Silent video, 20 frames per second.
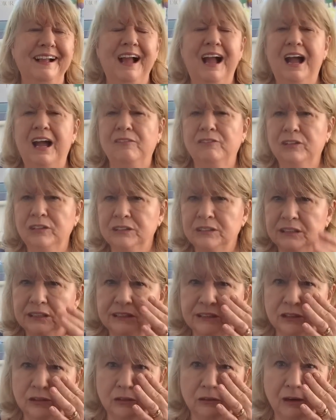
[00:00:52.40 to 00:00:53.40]
I've got a
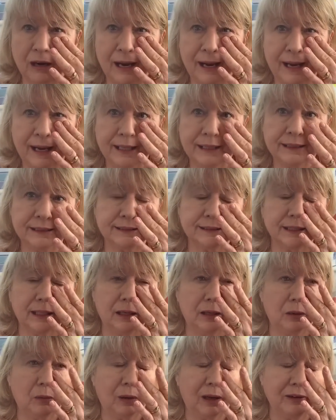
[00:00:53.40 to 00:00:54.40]
sore eye,
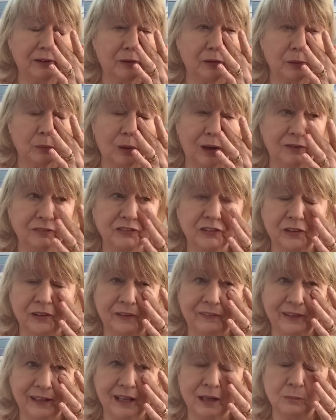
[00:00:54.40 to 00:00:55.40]
so I don't know what I've done. I
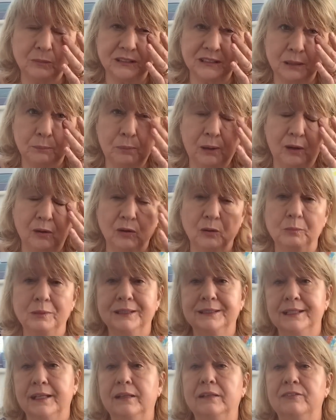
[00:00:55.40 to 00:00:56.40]
think I must have poked
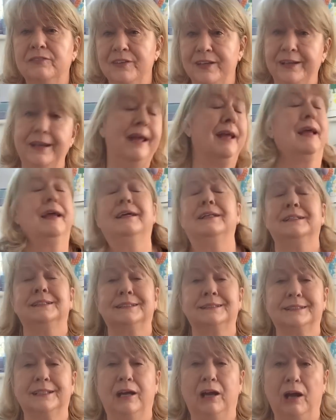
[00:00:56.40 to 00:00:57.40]
myself in it.
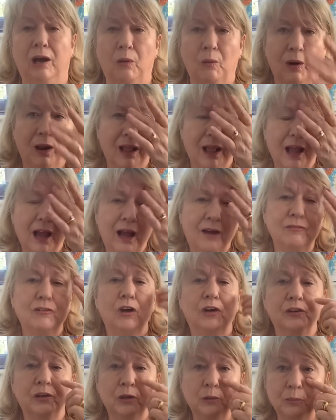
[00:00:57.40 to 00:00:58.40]
So I've
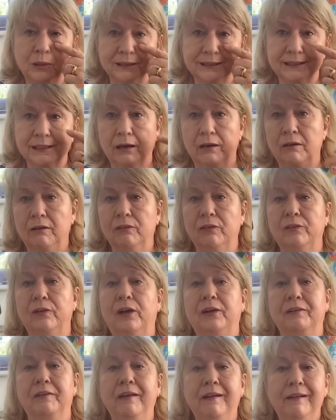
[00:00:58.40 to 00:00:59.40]
got no mascara
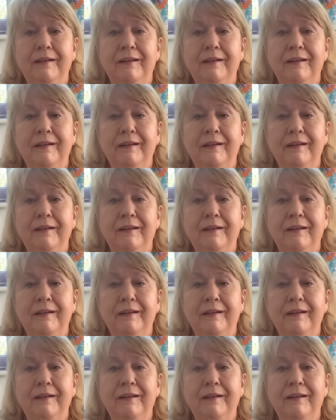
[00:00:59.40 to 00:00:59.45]
on.